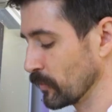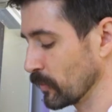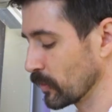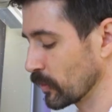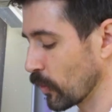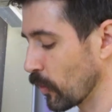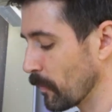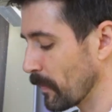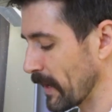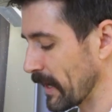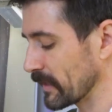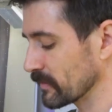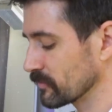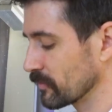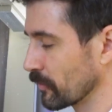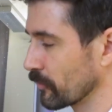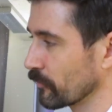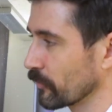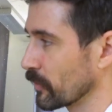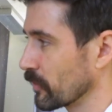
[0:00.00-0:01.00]
you go past
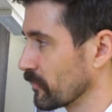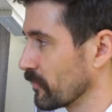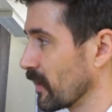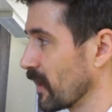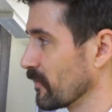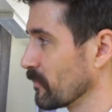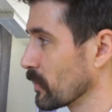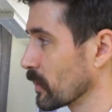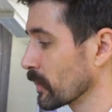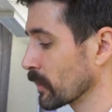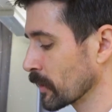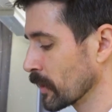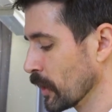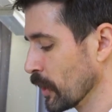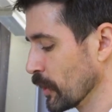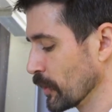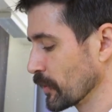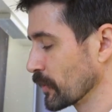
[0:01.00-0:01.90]
the three to five mark,